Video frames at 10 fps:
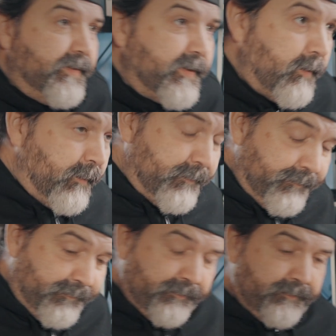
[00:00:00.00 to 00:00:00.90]
so
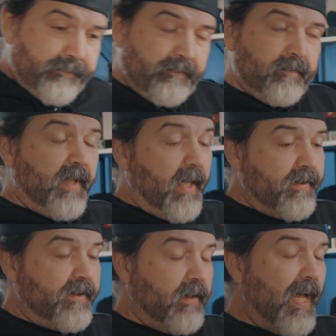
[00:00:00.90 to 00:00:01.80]

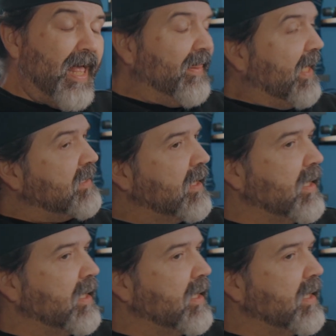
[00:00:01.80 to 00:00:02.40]
that's, that's a